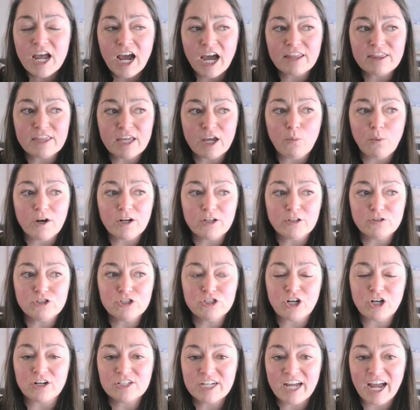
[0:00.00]
i think where you
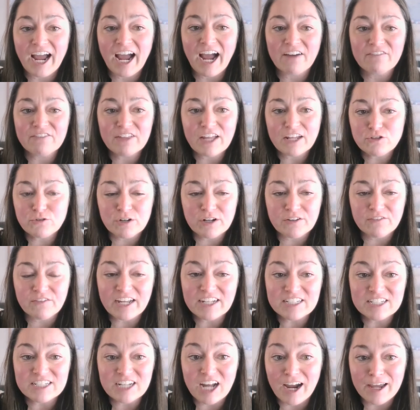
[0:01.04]
start to have that sort of
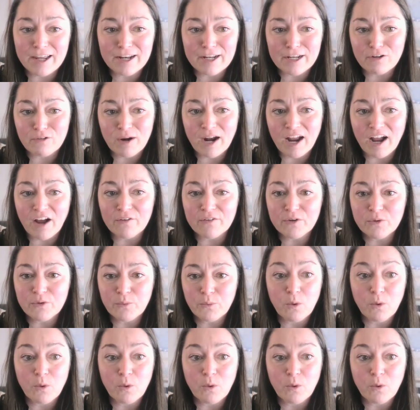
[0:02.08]
anxiety around